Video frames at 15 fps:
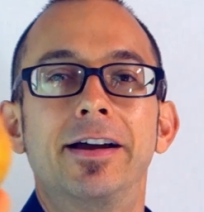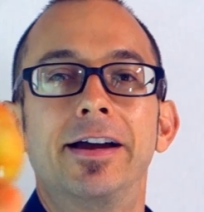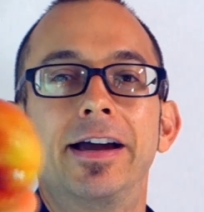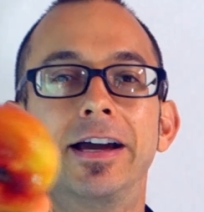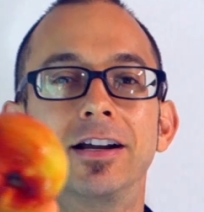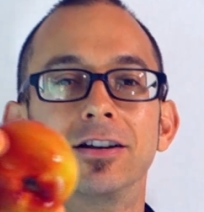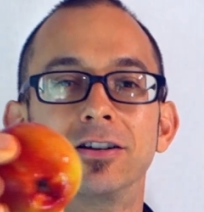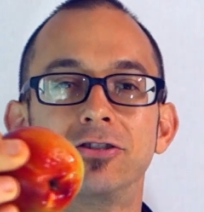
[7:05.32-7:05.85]

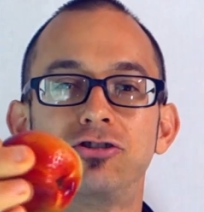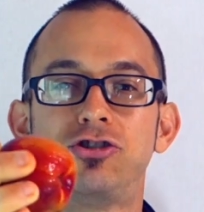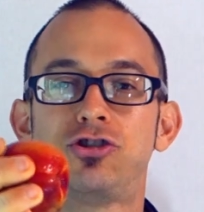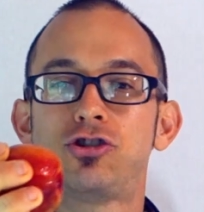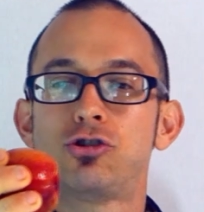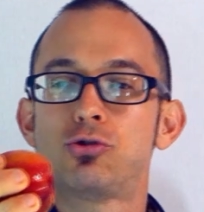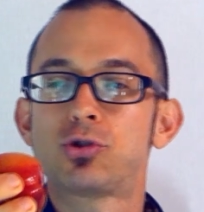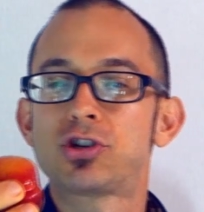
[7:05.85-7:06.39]
and
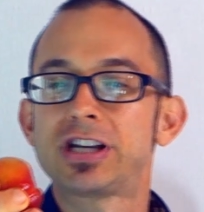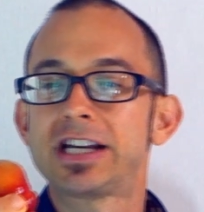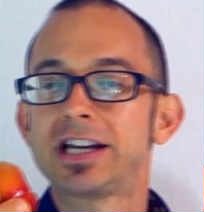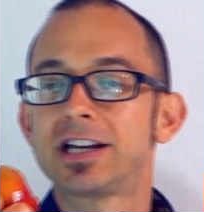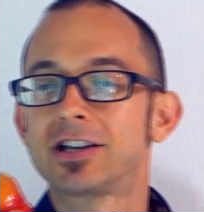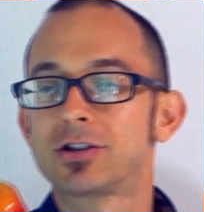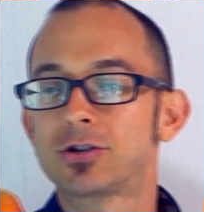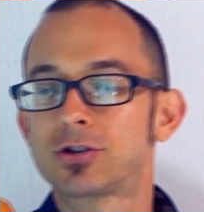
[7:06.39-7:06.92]

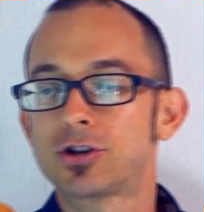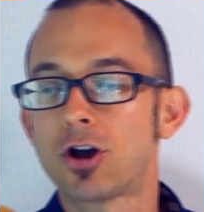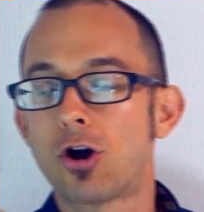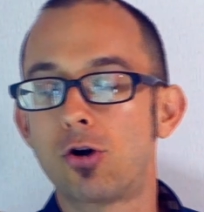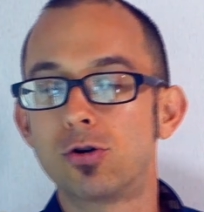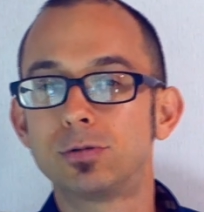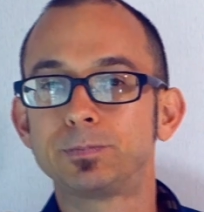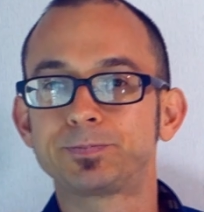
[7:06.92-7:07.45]
juicy.
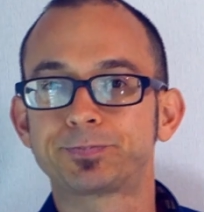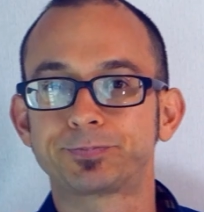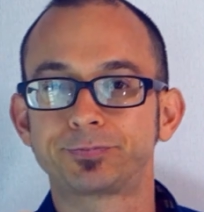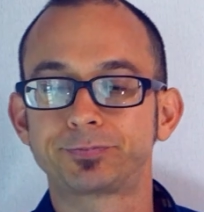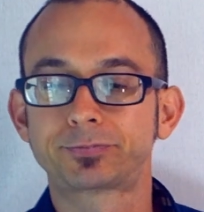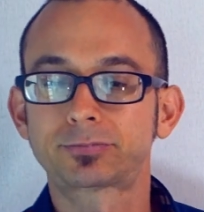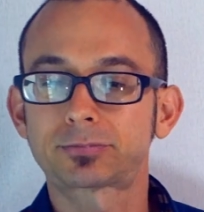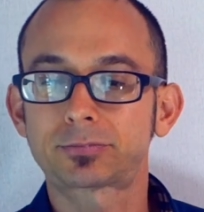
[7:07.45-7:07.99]
So
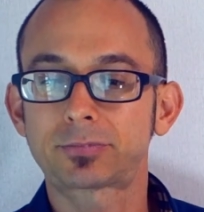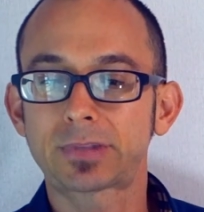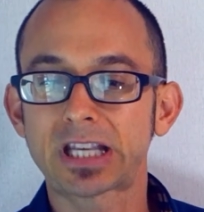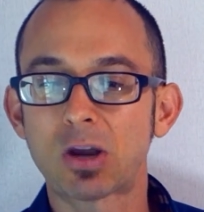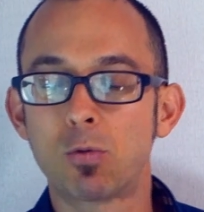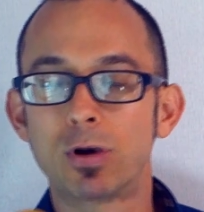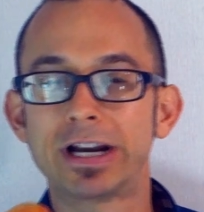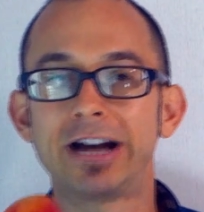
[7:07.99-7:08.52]

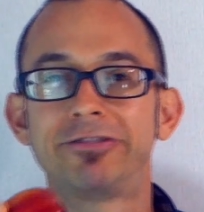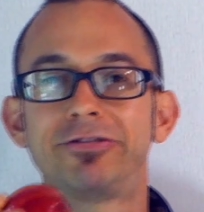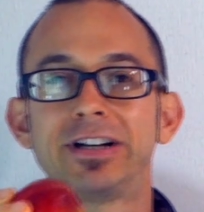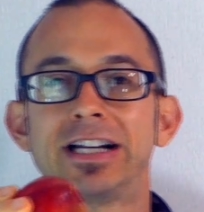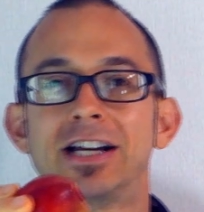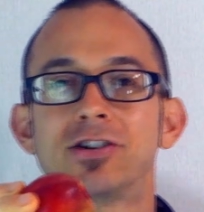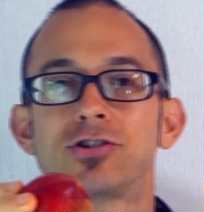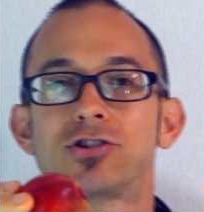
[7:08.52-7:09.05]
when I
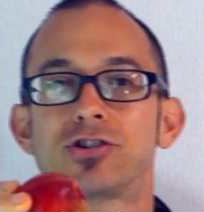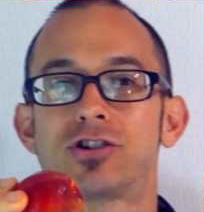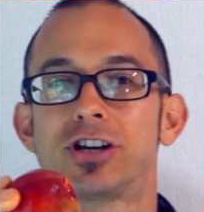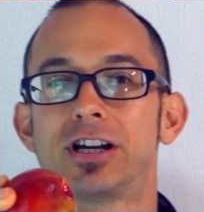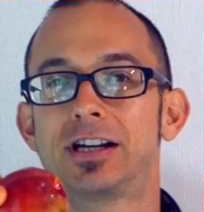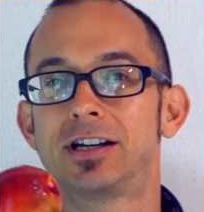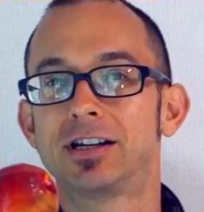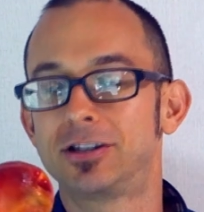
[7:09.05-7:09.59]
finish
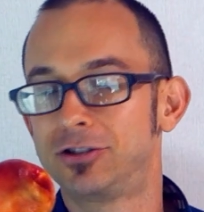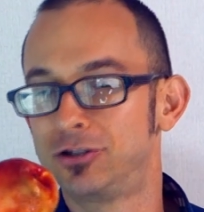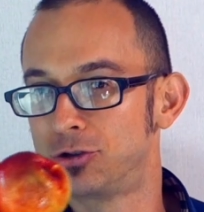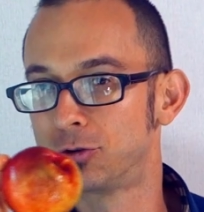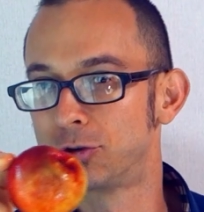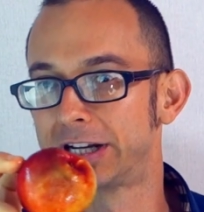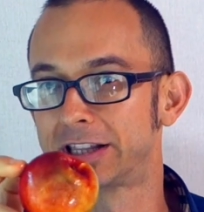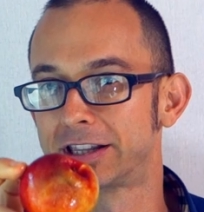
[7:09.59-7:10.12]

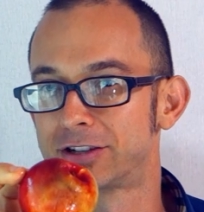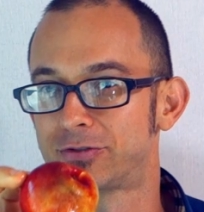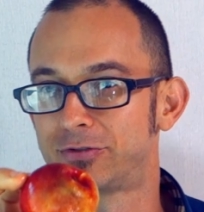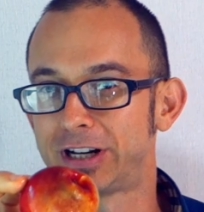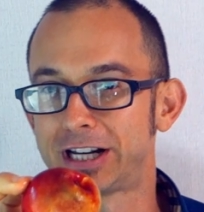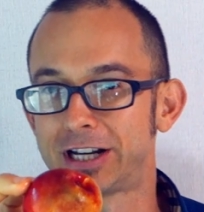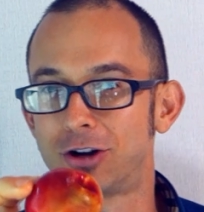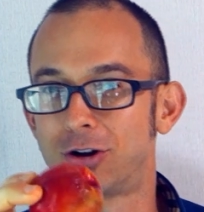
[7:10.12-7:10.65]
doing this
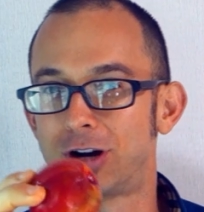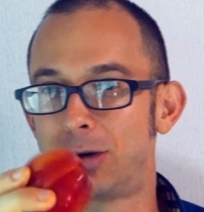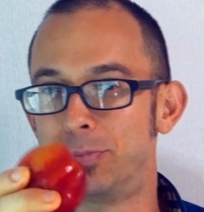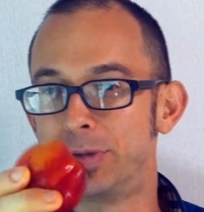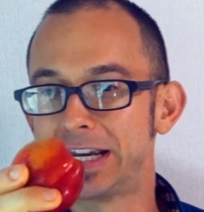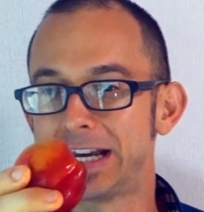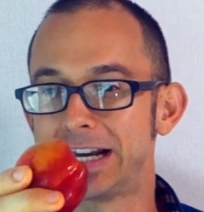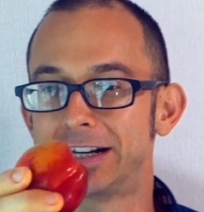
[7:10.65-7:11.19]
video, I'll
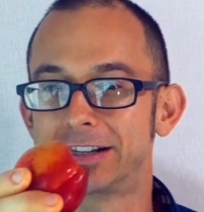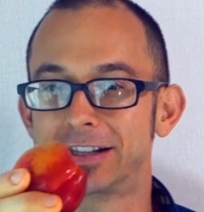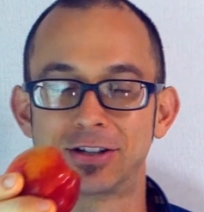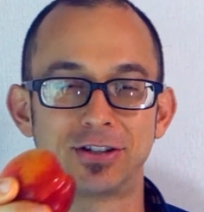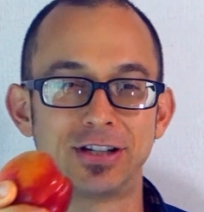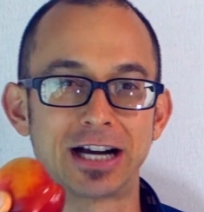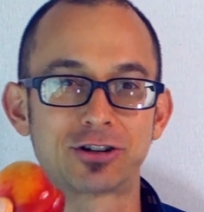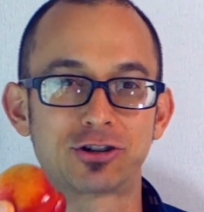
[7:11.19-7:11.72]
be eating this
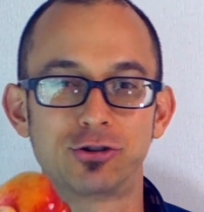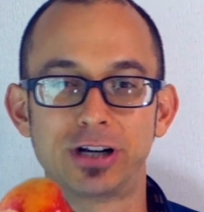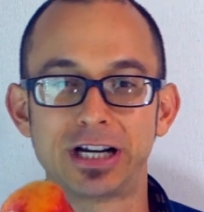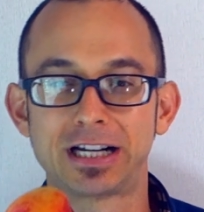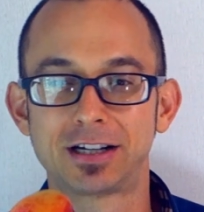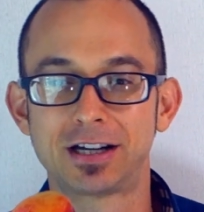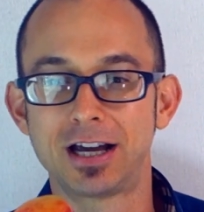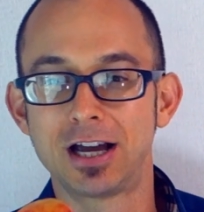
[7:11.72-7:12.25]

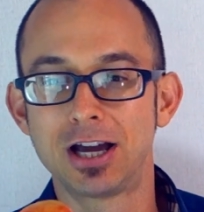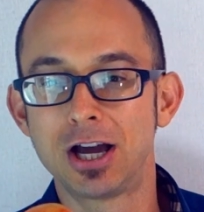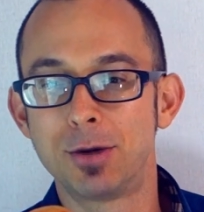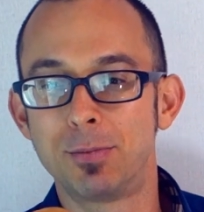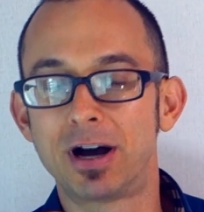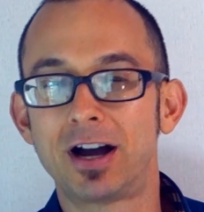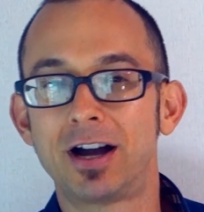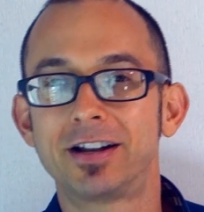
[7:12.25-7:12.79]
nectarine.
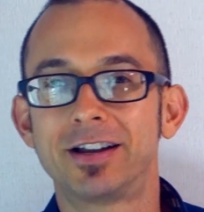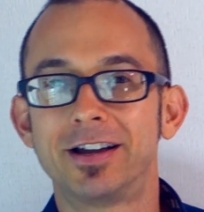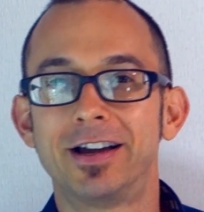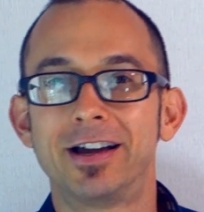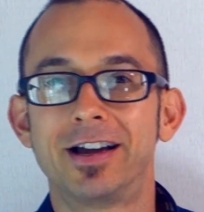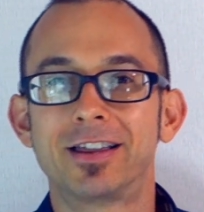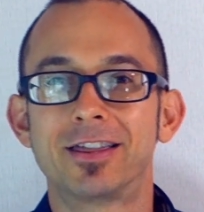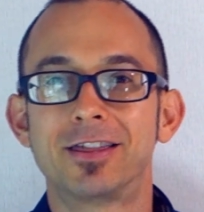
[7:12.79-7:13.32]
But
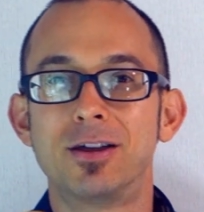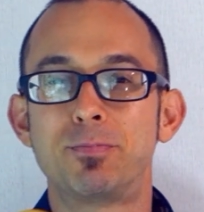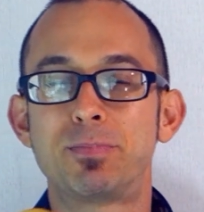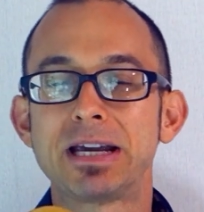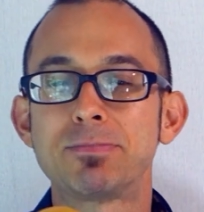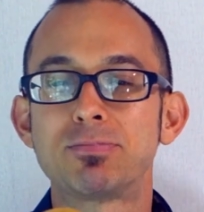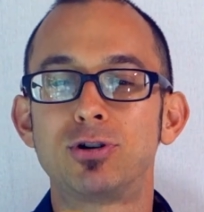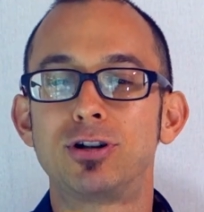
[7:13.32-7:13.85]
the
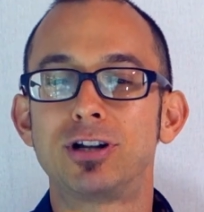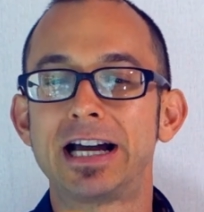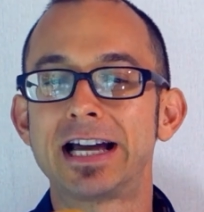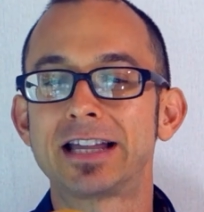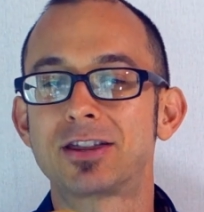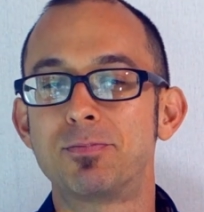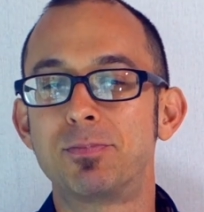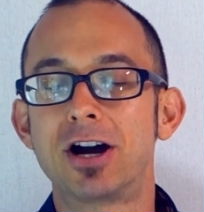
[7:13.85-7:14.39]
people
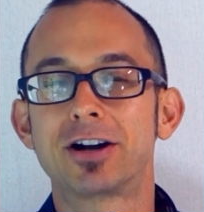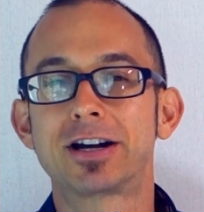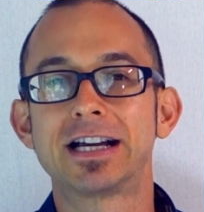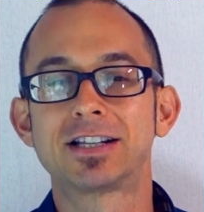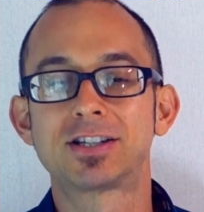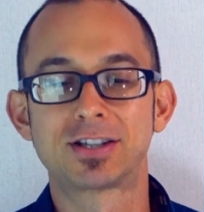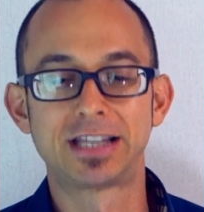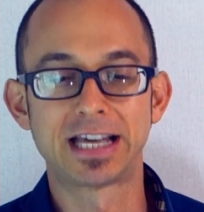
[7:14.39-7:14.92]
at the
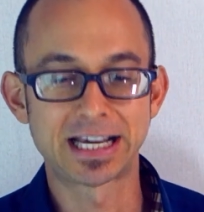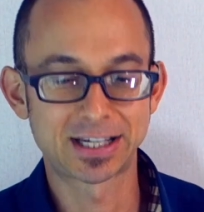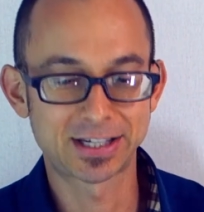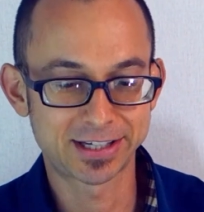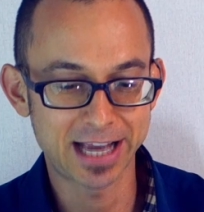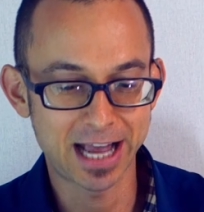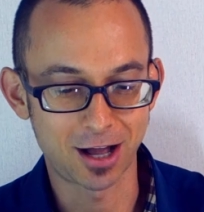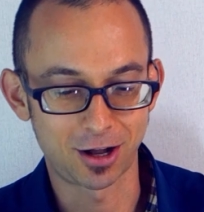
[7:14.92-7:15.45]
markets, they
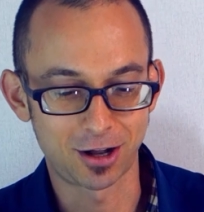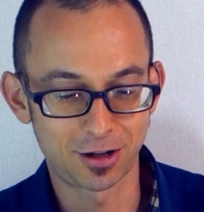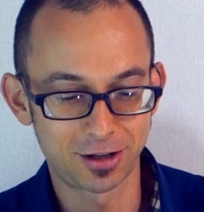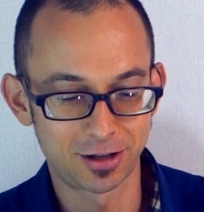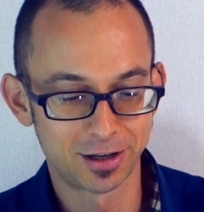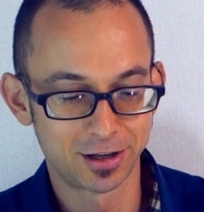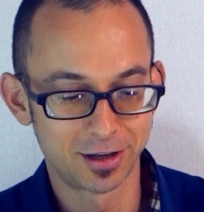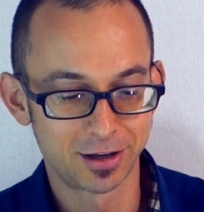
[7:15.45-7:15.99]
sell